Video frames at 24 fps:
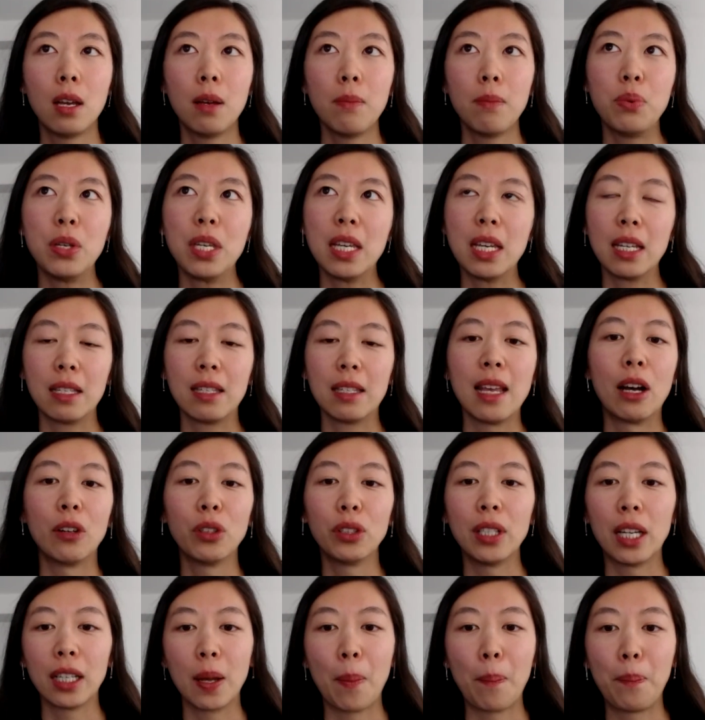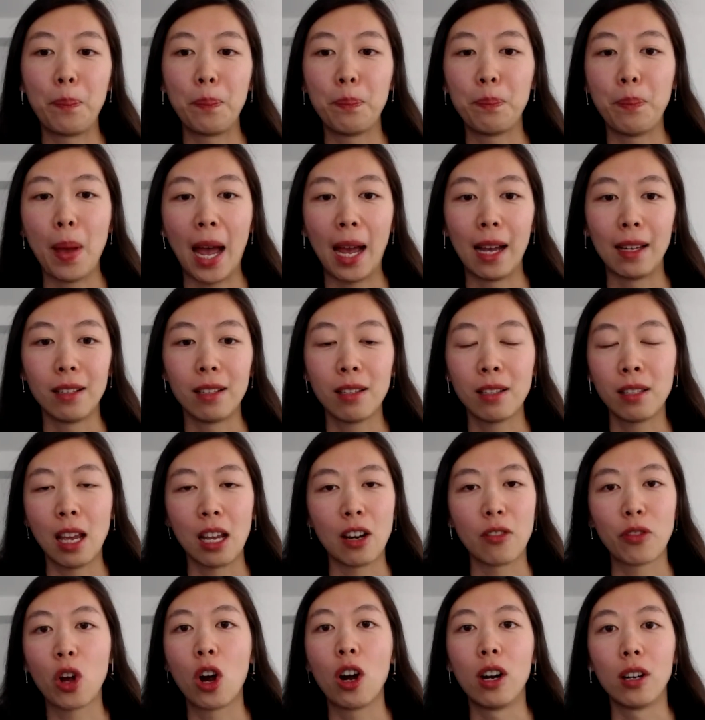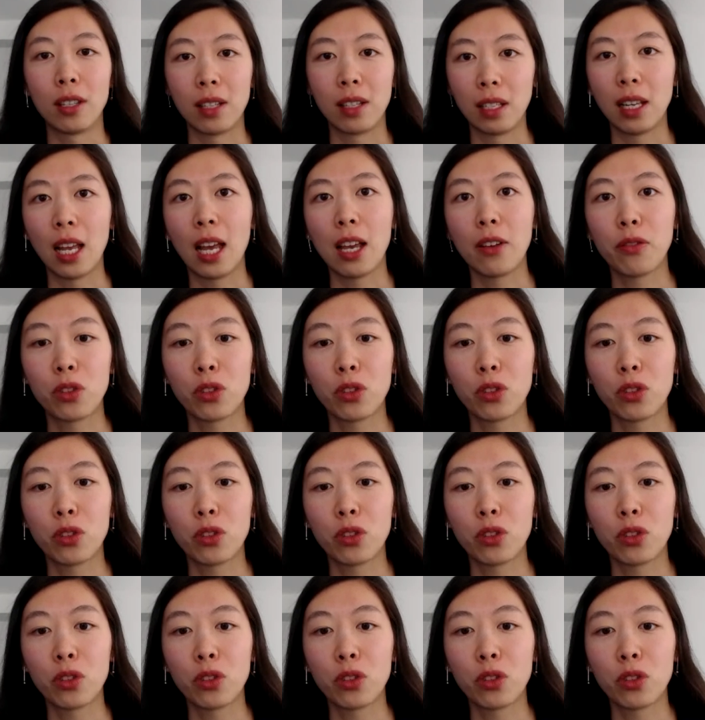being dealt like a bad set of cards in life.